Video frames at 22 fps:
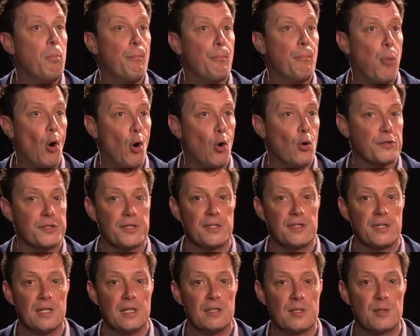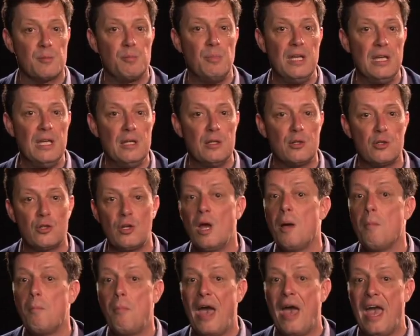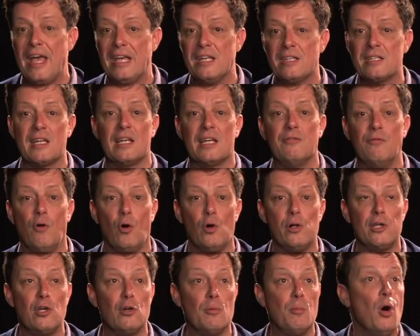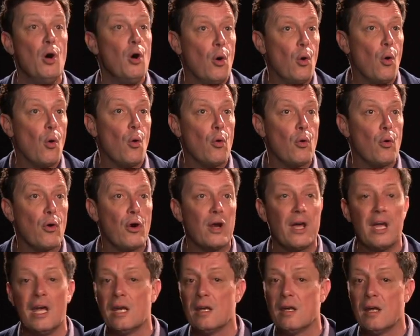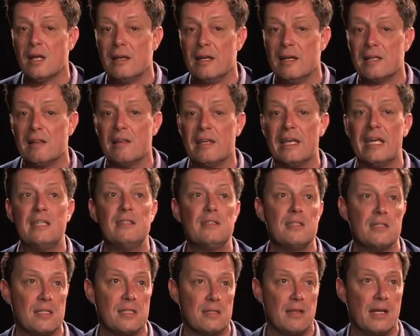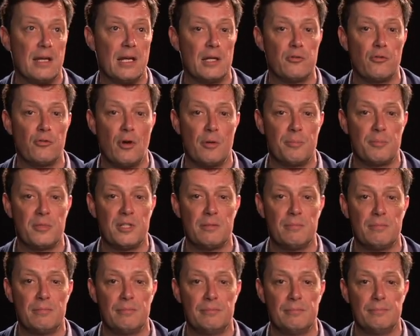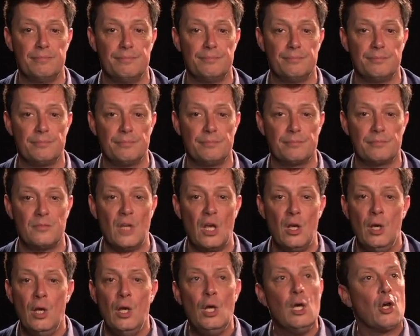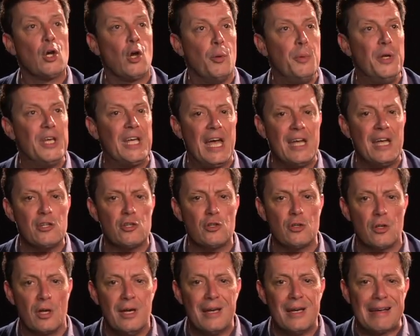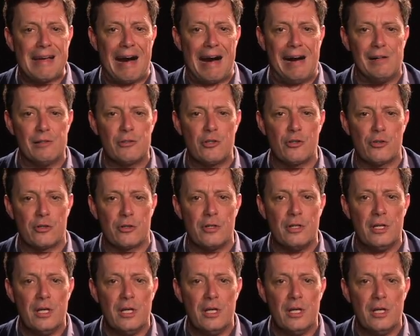pauses in speech, pace and volume, or in little hints that are dropped. Communication cultures